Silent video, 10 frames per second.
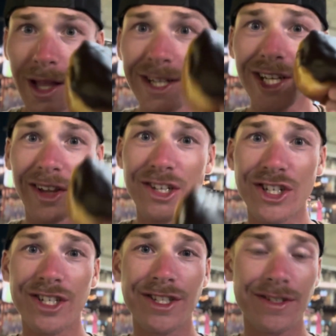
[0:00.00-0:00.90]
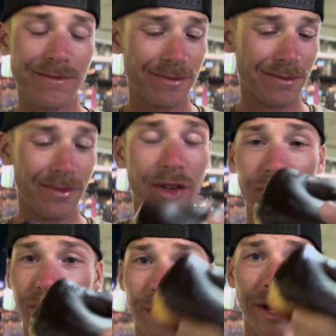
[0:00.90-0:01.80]
Delicious. This is
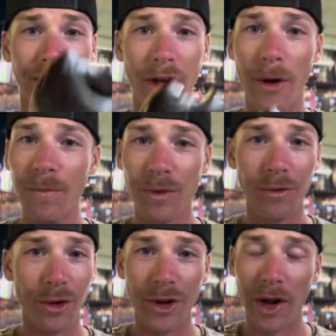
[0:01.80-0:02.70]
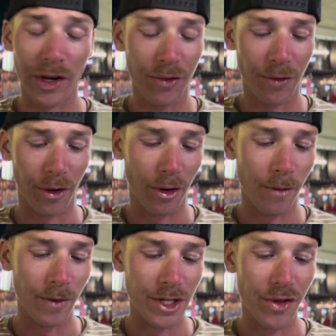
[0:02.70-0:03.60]
the way to go. Voodoo Donuts for
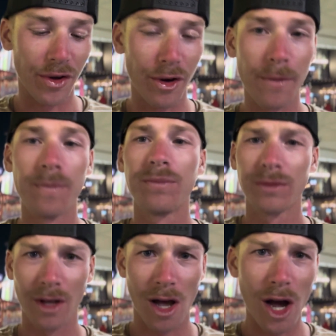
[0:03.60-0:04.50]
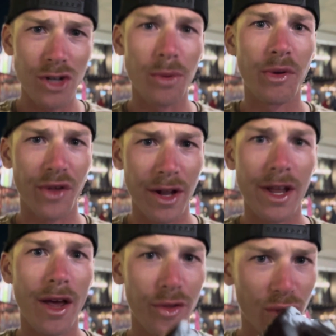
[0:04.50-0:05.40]
dessert, 100%
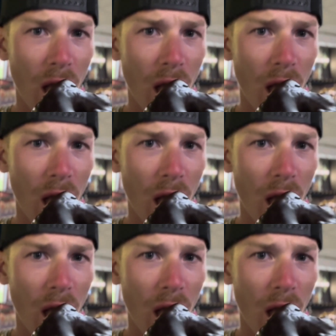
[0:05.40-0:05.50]
yes.